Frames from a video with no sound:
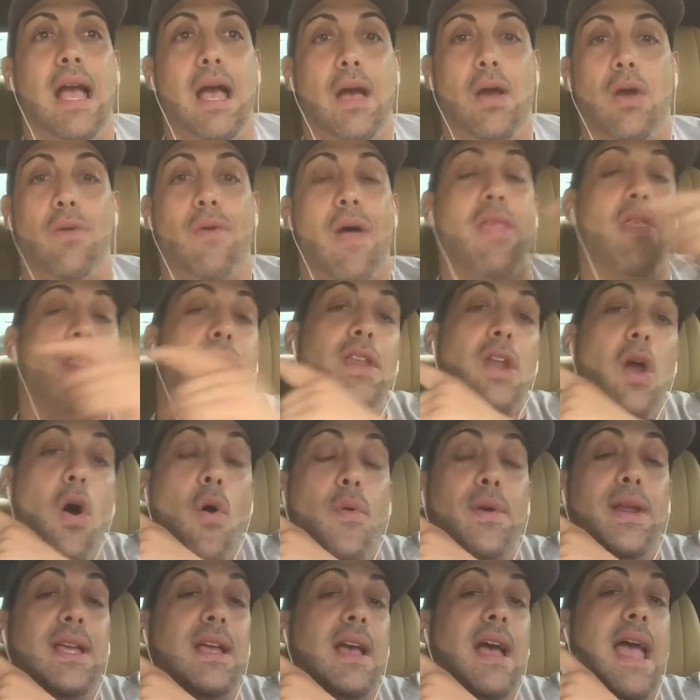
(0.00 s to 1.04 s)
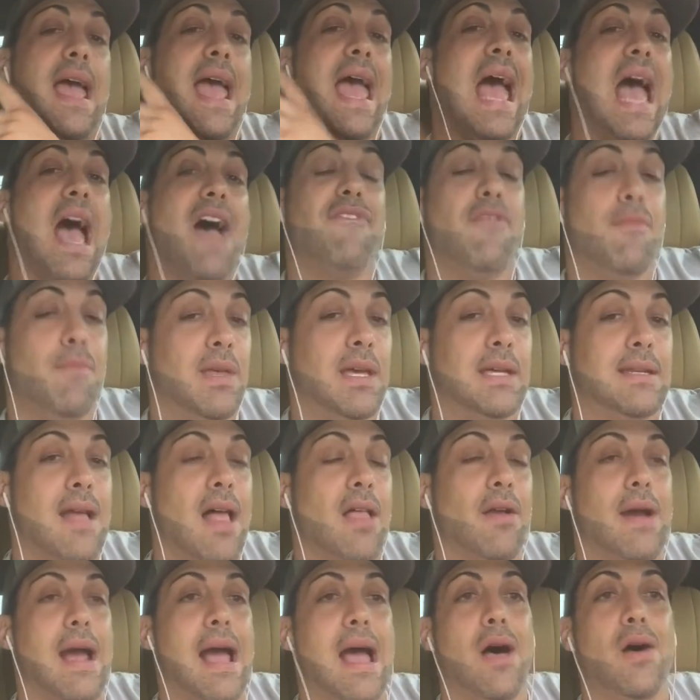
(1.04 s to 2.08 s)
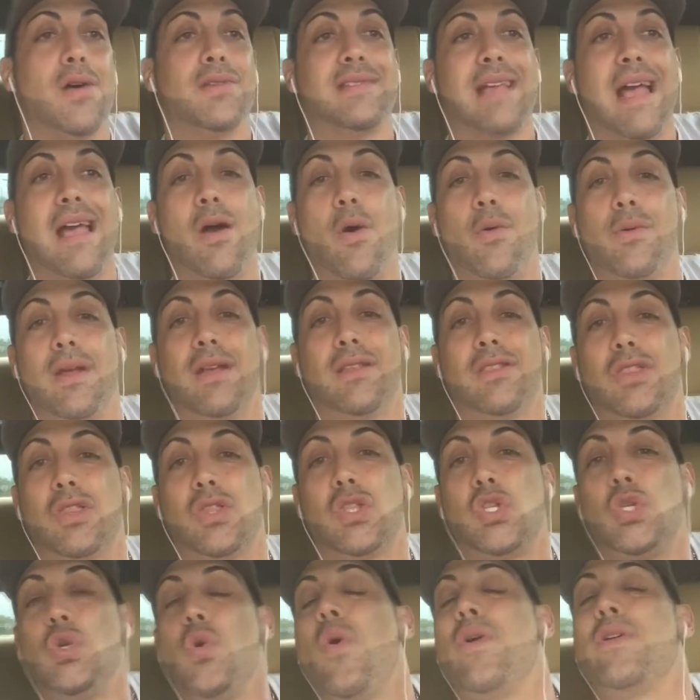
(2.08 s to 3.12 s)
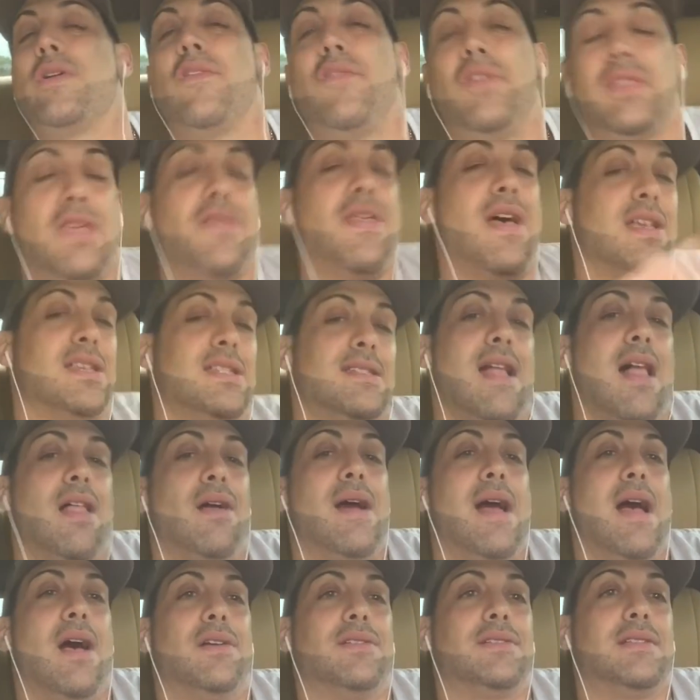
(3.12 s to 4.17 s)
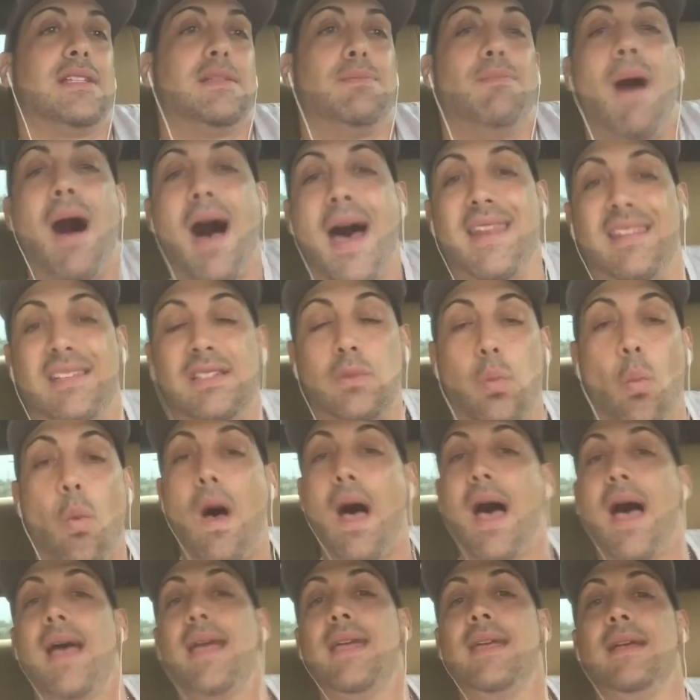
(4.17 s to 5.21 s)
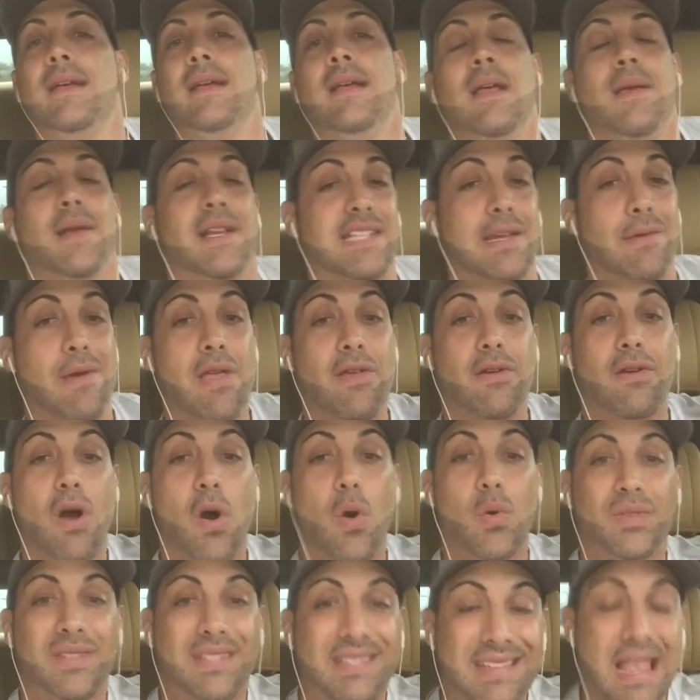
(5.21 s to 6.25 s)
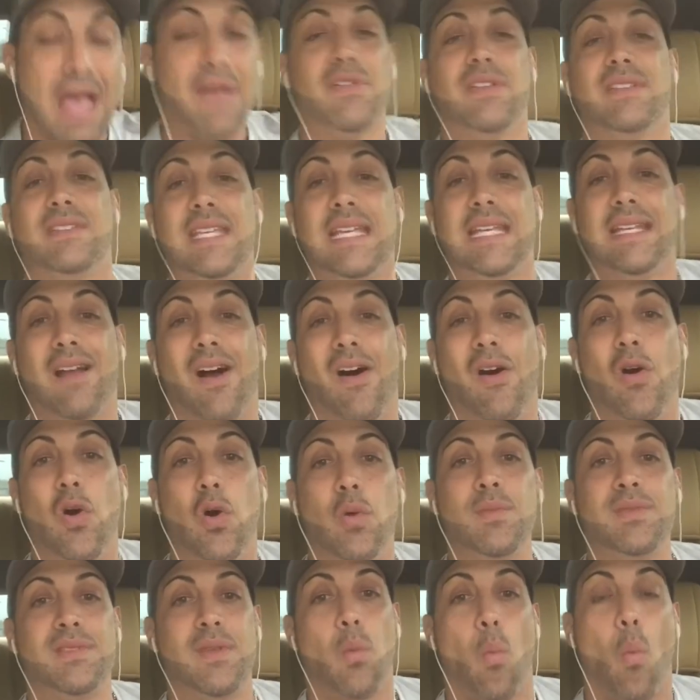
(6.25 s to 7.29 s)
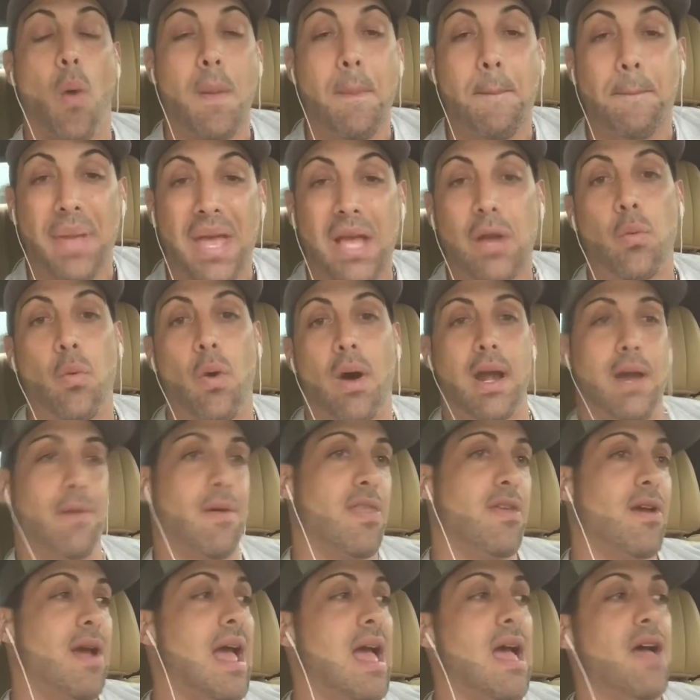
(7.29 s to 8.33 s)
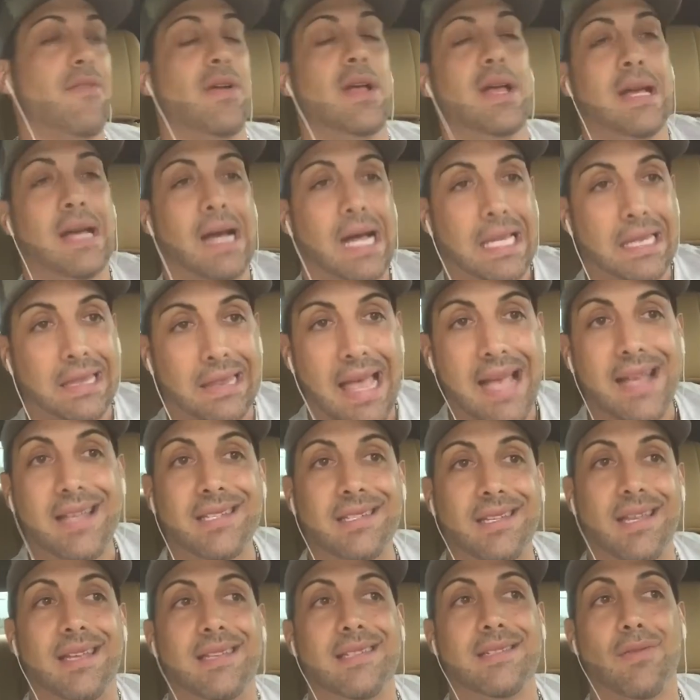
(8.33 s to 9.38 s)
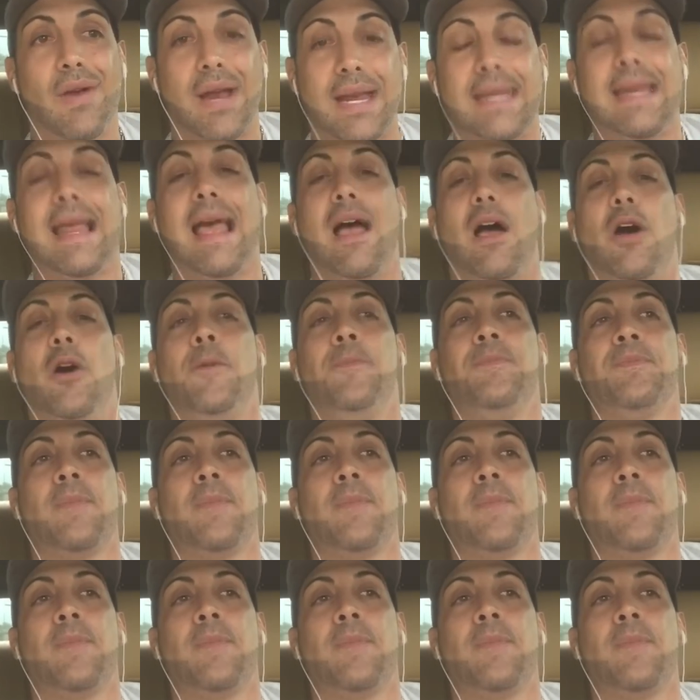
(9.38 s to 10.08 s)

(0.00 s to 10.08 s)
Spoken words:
rather than owning a $500,000 house, I own a $250,000 house. It's modest. Why? Because I'd rather own 17 homes than one big one. I'd rather have a Lexus right now